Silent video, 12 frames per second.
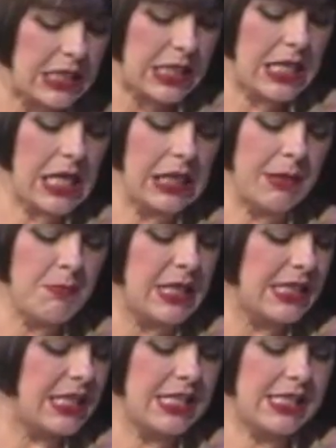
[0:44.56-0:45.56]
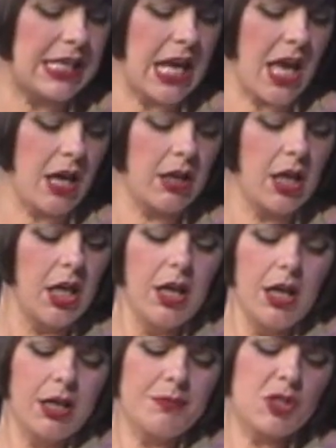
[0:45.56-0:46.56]
it to the Olympics this year.
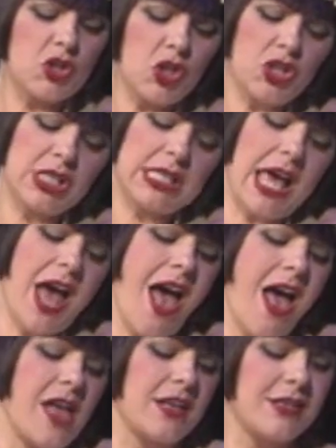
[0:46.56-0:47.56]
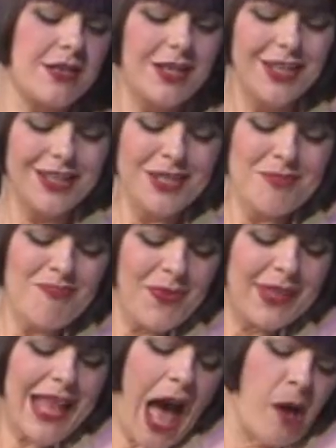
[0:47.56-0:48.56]
I'm so sad.
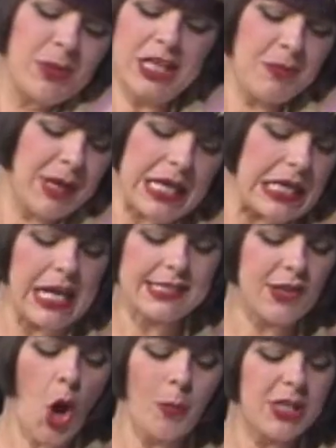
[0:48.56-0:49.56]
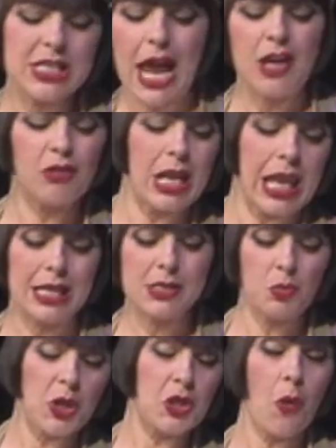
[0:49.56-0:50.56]
Now I'm going to be a guest commentator in
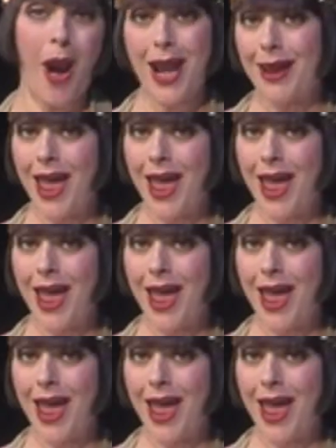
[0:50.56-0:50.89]
London with Grant